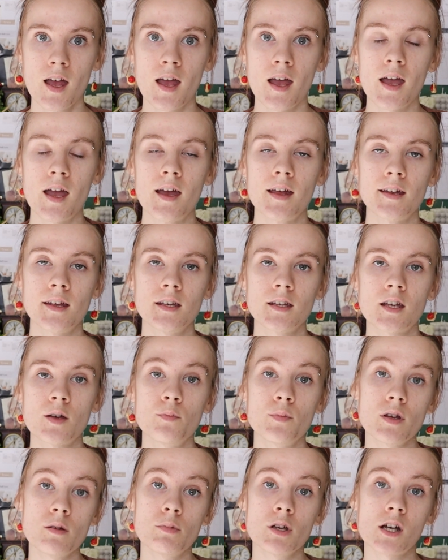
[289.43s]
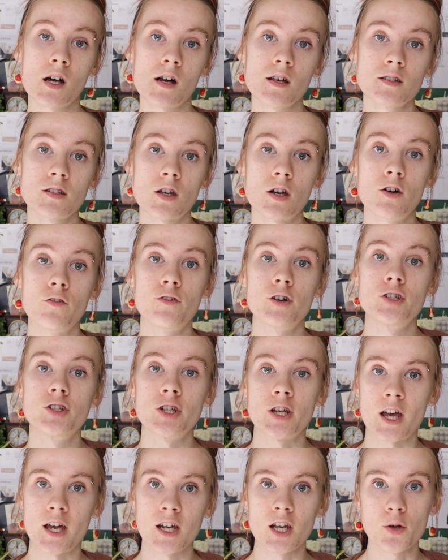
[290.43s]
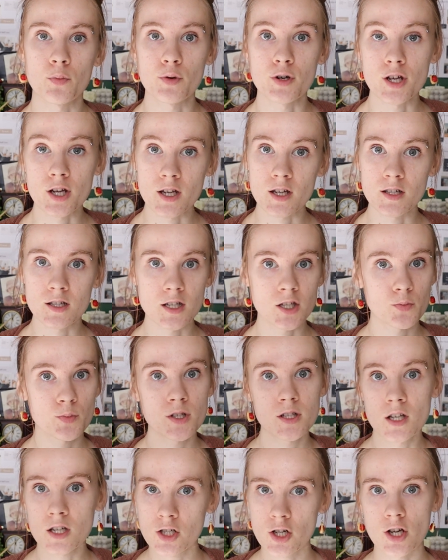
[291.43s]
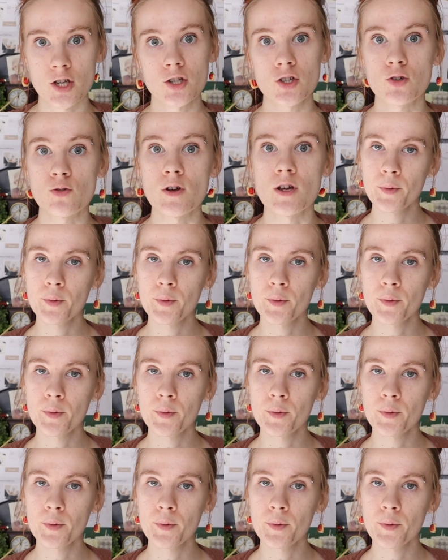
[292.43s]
and it can be because of a genetic predisposition to it.